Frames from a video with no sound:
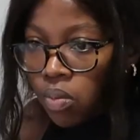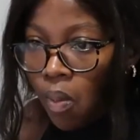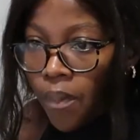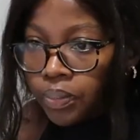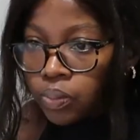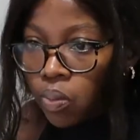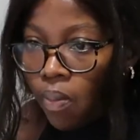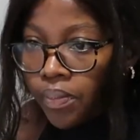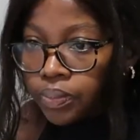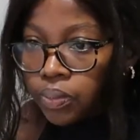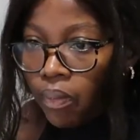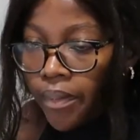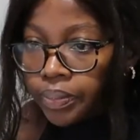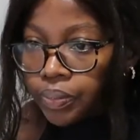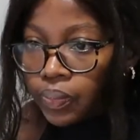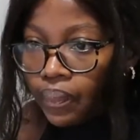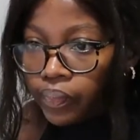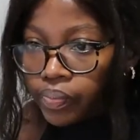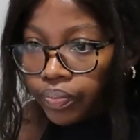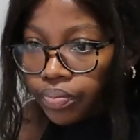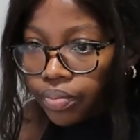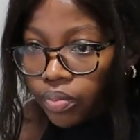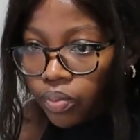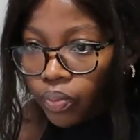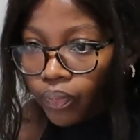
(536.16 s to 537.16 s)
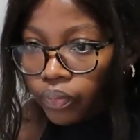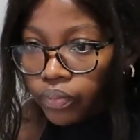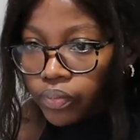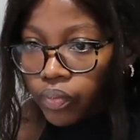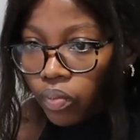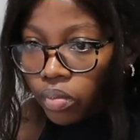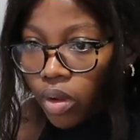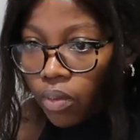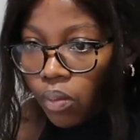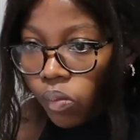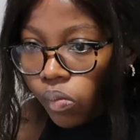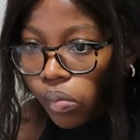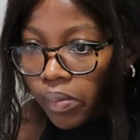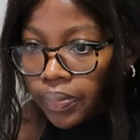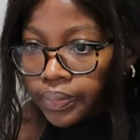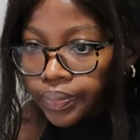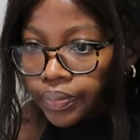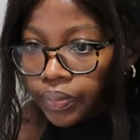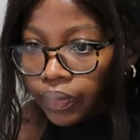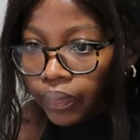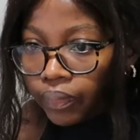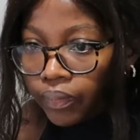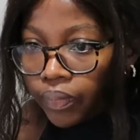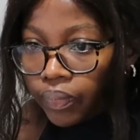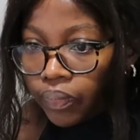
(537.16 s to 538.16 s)
statement. And the one that I'm
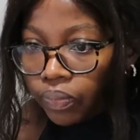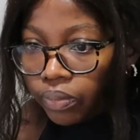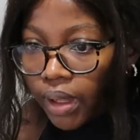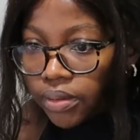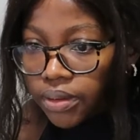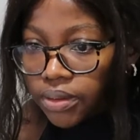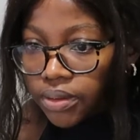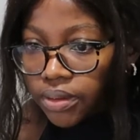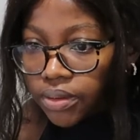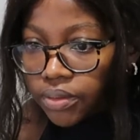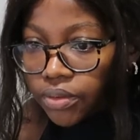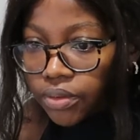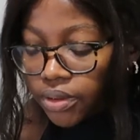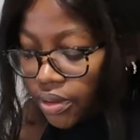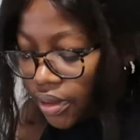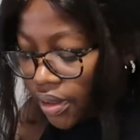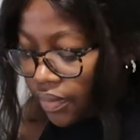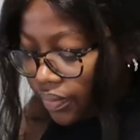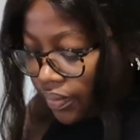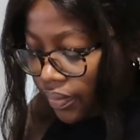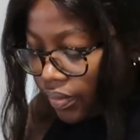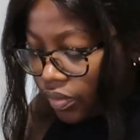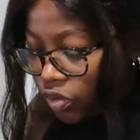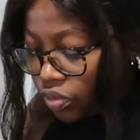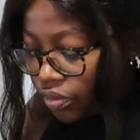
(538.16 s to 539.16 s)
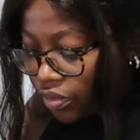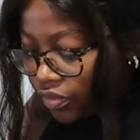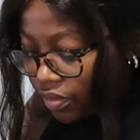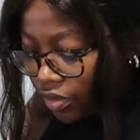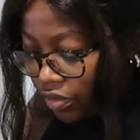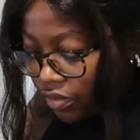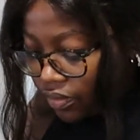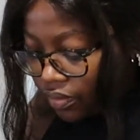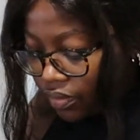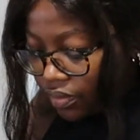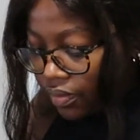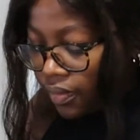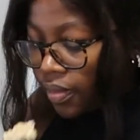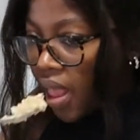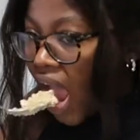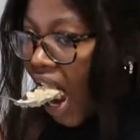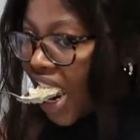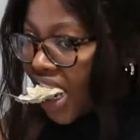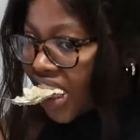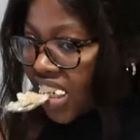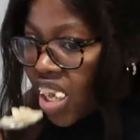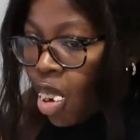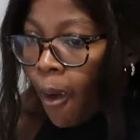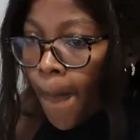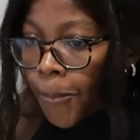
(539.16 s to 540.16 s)
working on this morning
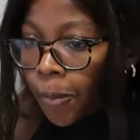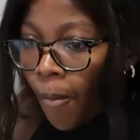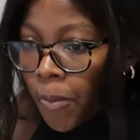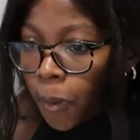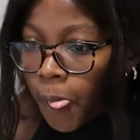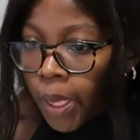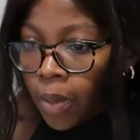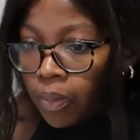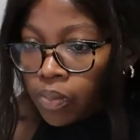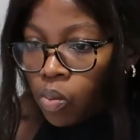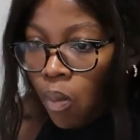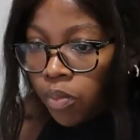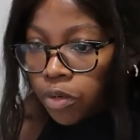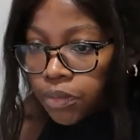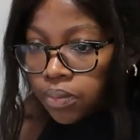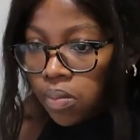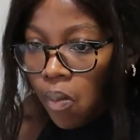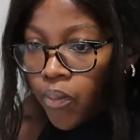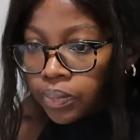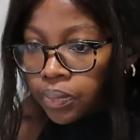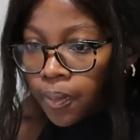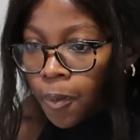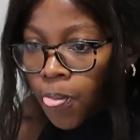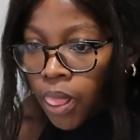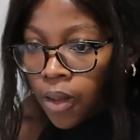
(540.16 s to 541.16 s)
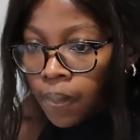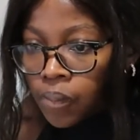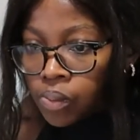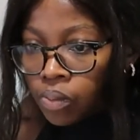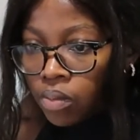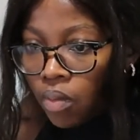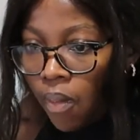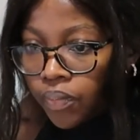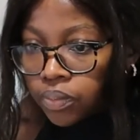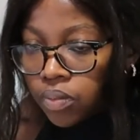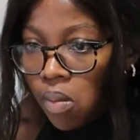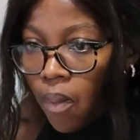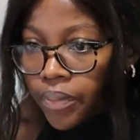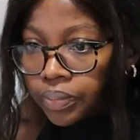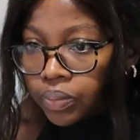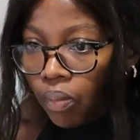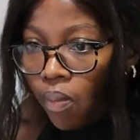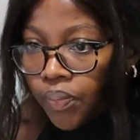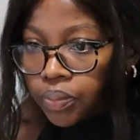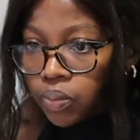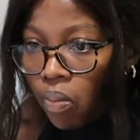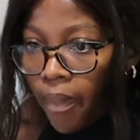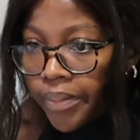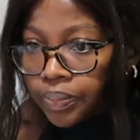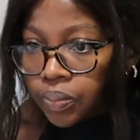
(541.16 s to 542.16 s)
is just so much information.
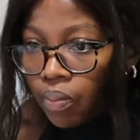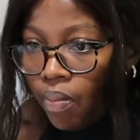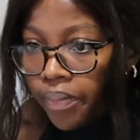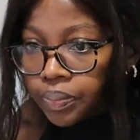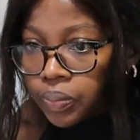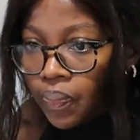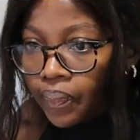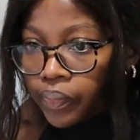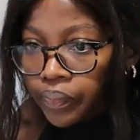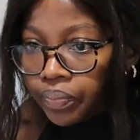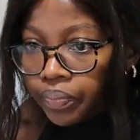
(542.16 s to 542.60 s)
So it took me all